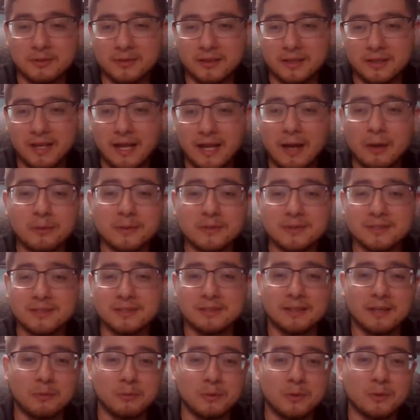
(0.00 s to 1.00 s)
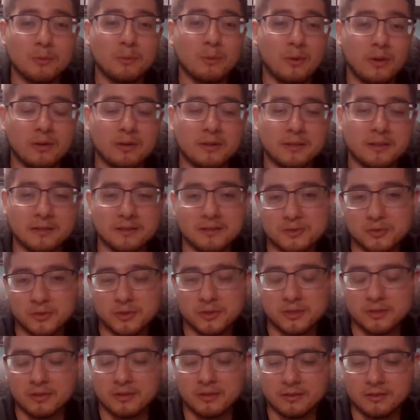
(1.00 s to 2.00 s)
Like, how is it that we walk in this
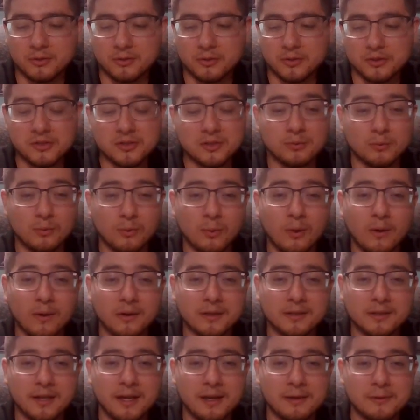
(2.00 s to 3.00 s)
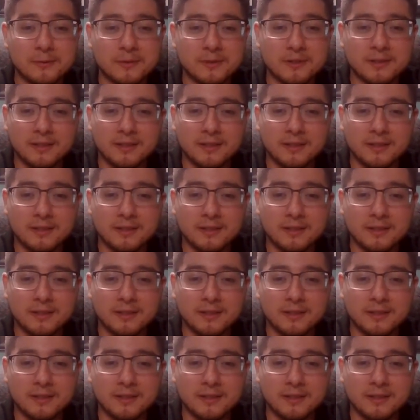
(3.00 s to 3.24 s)
Christian walk now?